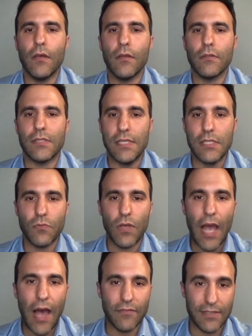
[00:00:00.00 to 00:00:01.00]
Since we
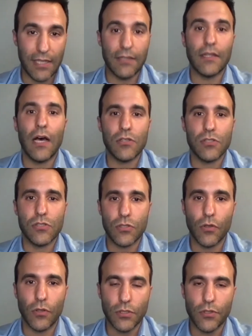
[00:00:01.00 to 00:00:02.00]
have 10,000
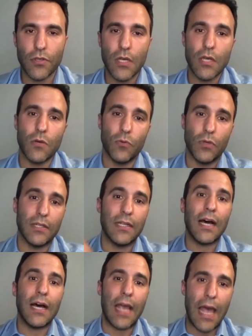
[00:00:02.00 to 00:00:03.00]
stores, we're
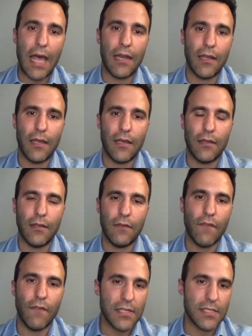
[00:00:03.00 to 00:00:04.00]
not
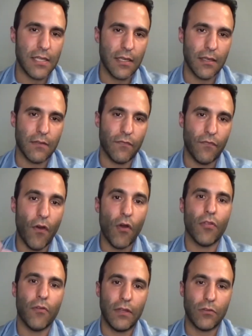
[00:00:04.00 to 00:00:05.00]
investing
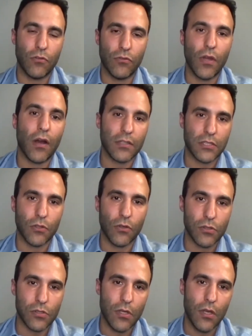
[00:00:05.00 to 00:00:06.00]
further into dark
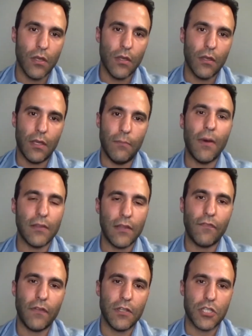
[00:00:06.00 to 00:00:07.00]
stores. In my
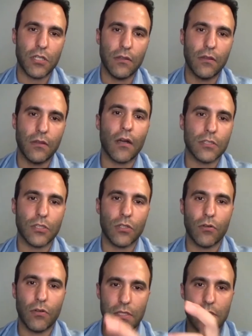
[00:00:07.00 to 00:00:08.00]
definition, dark store
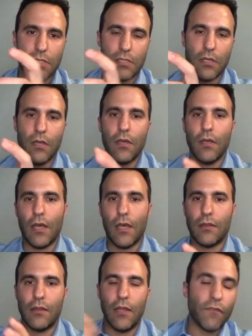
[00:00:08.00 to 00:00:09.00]
is a
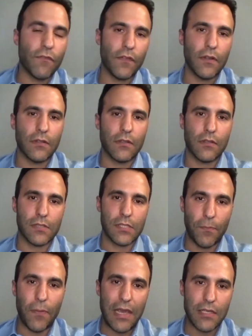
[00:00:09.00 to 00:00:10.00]
different
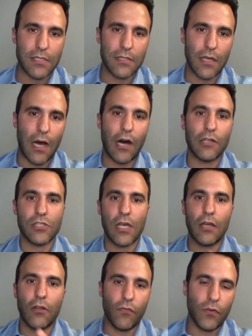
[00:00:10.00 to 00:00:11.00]
space
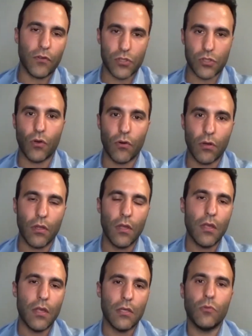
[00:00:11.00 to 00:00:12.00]
outside of your store.
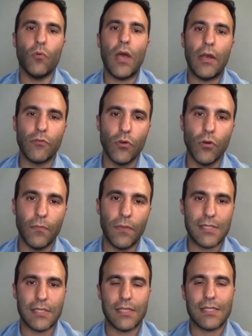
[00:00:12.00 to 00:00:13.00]
Ware room,
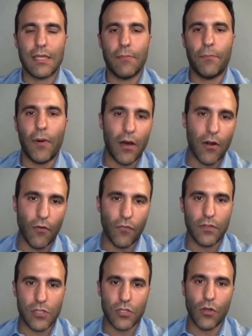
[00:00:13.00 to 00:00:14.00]
it's a part of
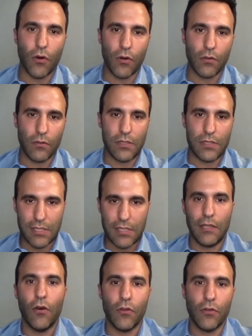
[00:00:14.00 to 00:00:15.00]
the store. It's
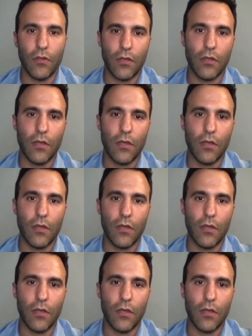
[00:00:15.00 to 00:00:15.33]
still on the